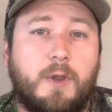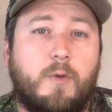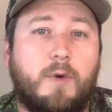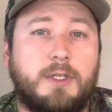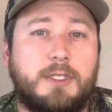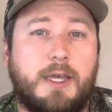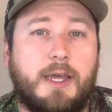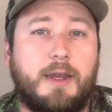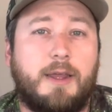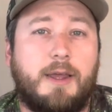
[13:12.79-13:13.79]
Was
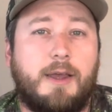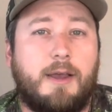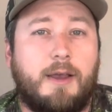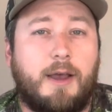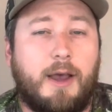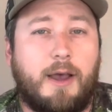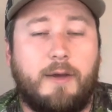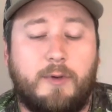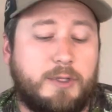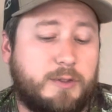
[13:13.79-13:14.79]
that
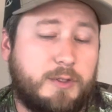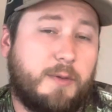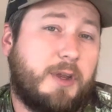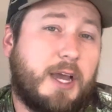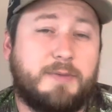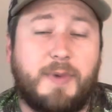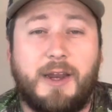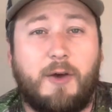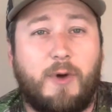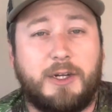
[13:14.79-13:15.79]
which some of you guys might
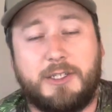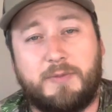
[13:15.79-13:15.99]
not watch this.